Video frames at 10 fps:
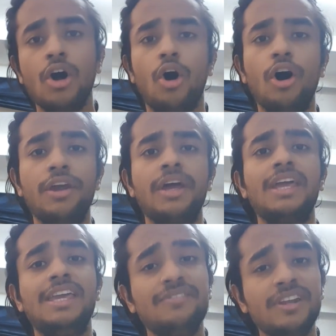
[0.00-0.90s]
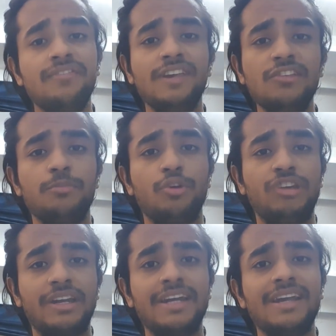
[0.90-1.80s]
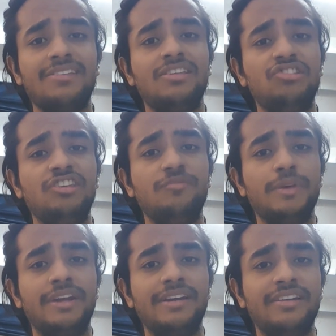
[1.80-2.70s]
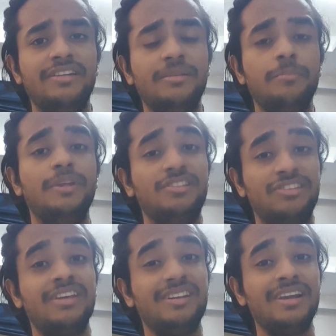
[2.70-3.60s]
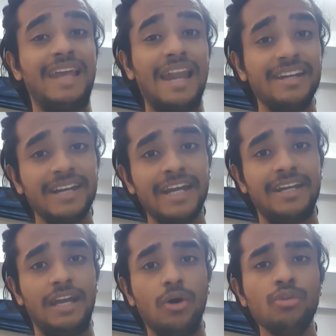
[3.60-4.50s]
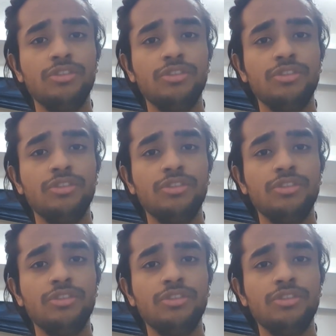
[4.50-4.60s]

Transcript: or even if he is projected as the chief ministerial candidate now,